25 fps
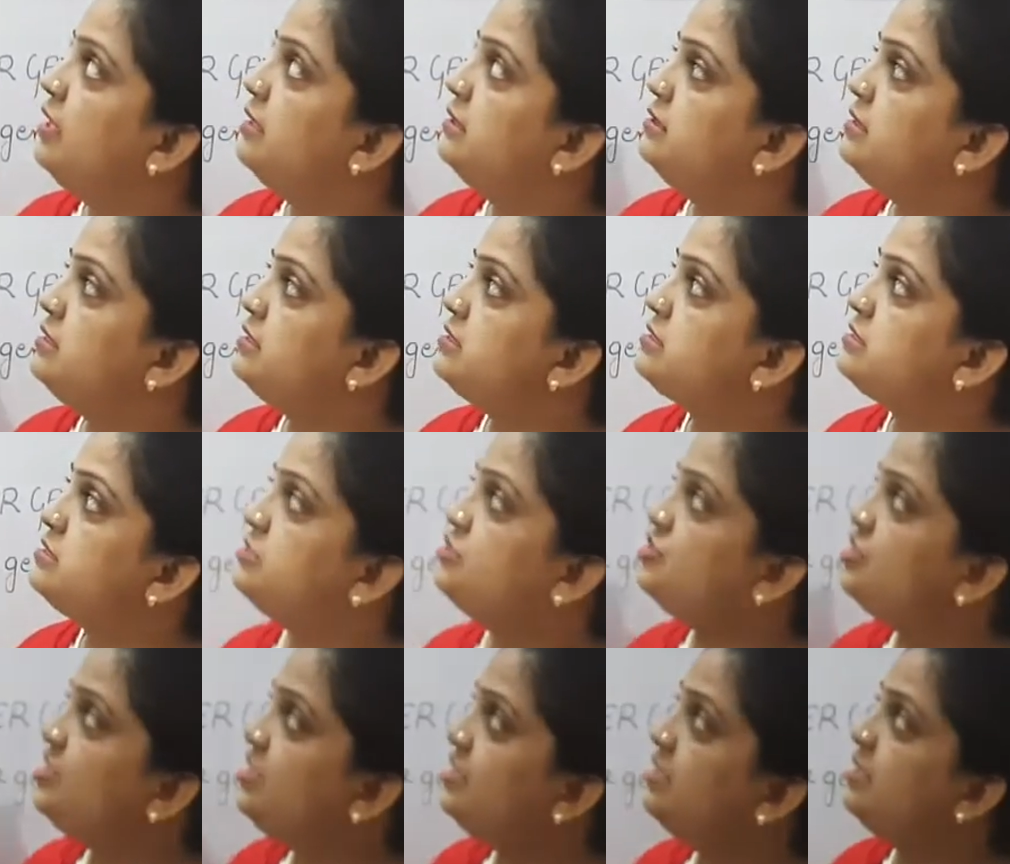this
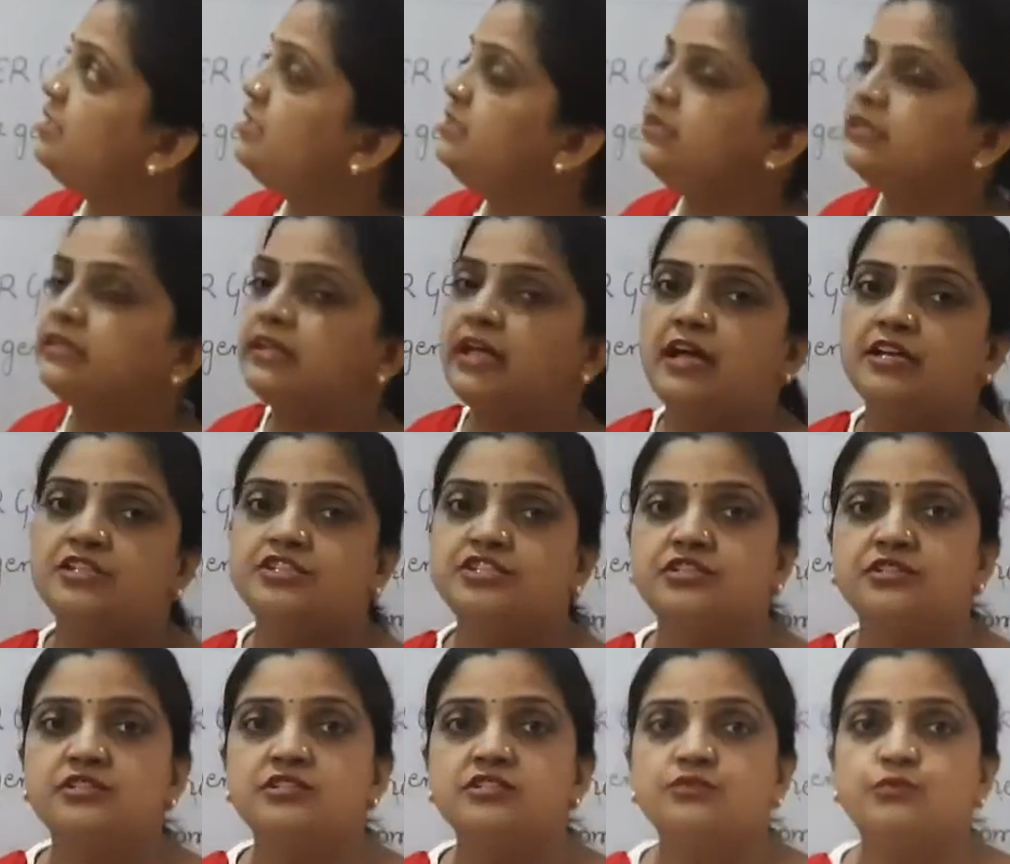gene
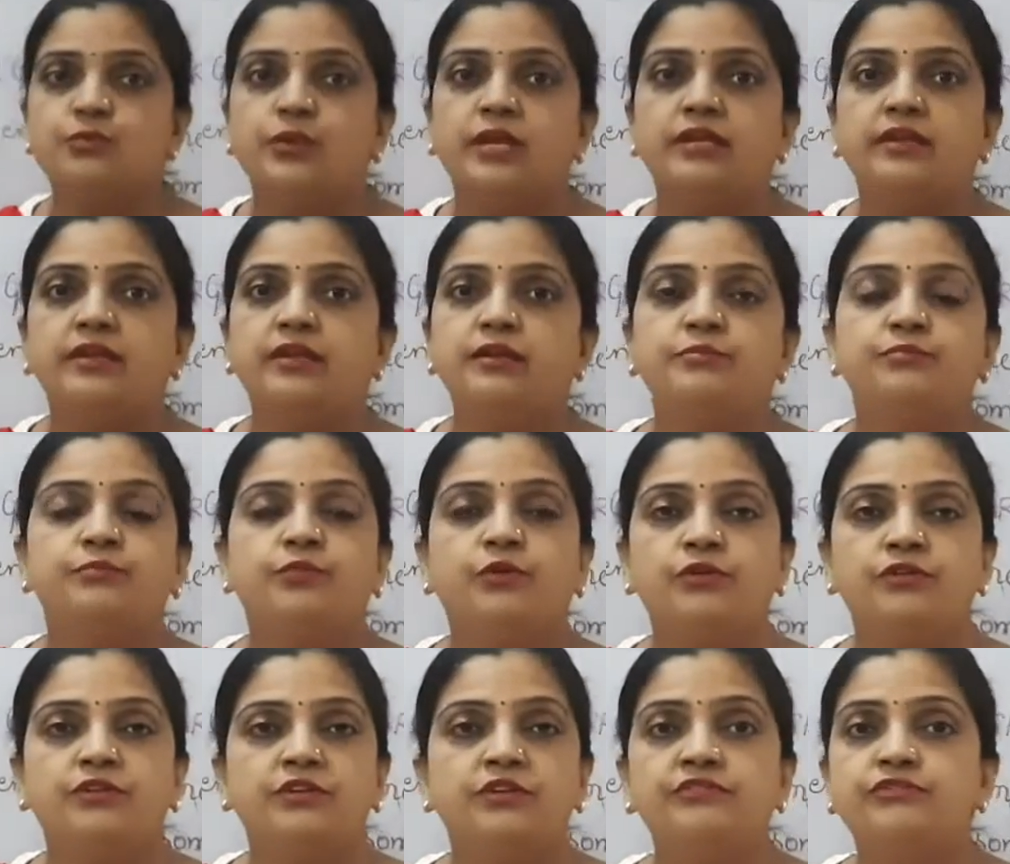interaction is very
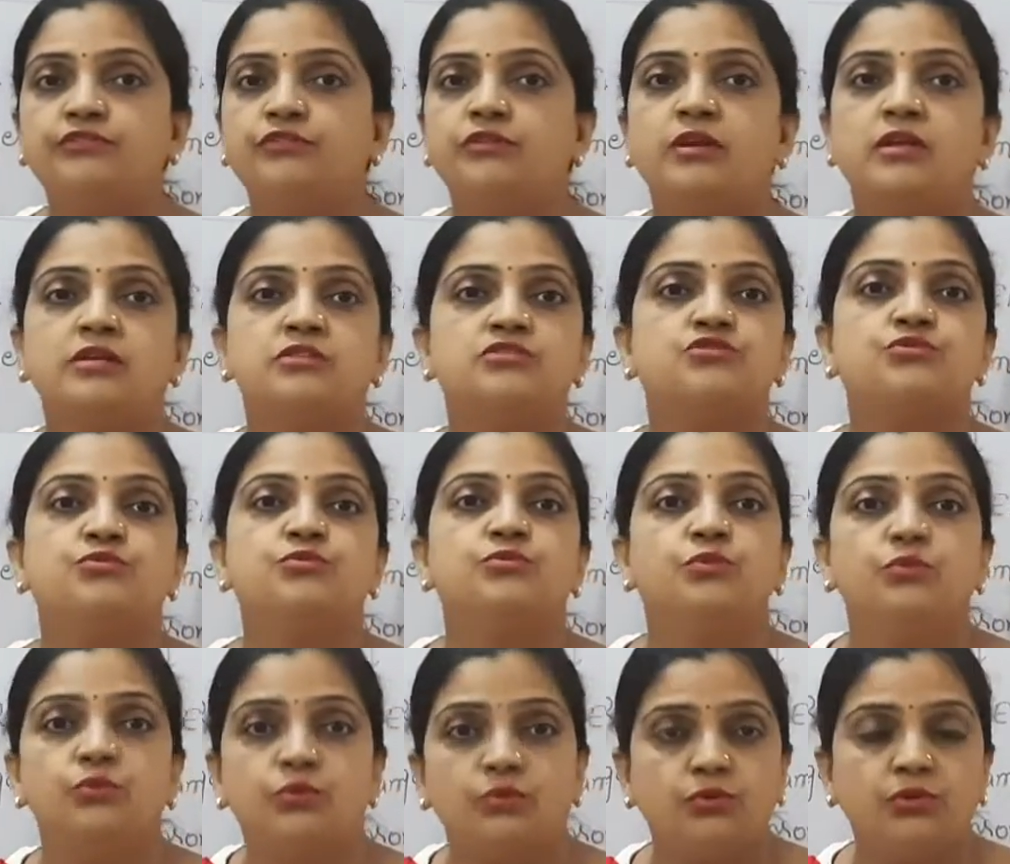important for us to
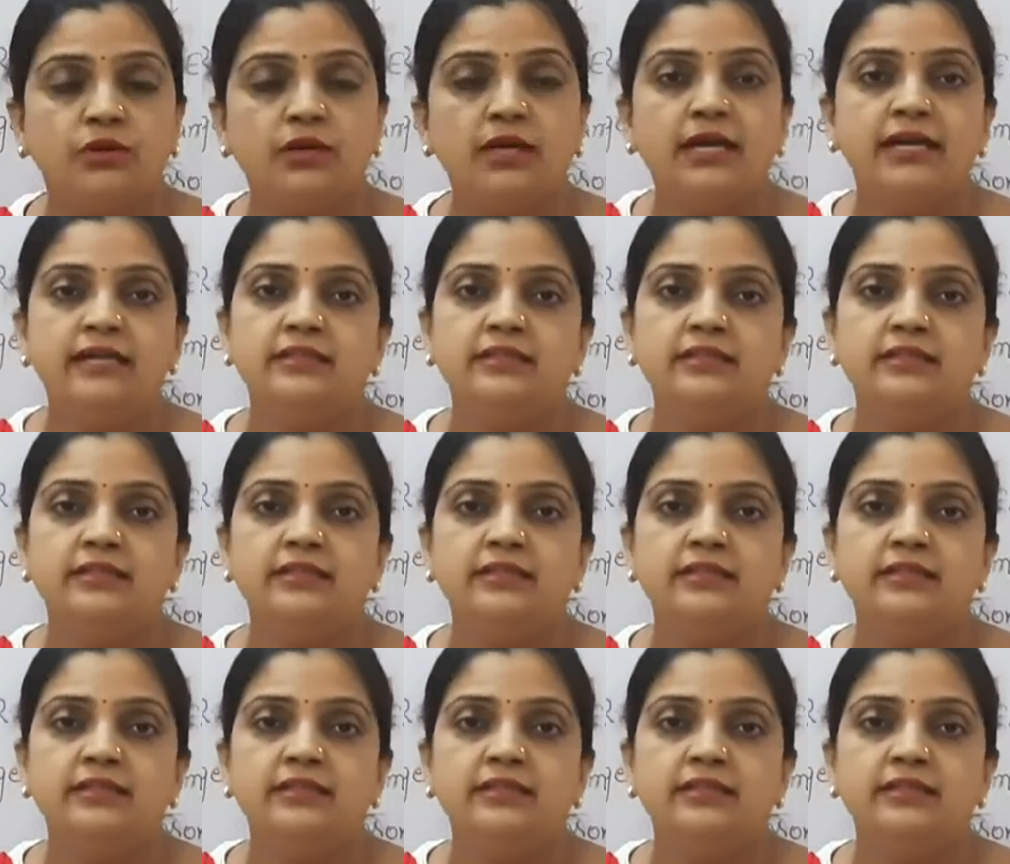know,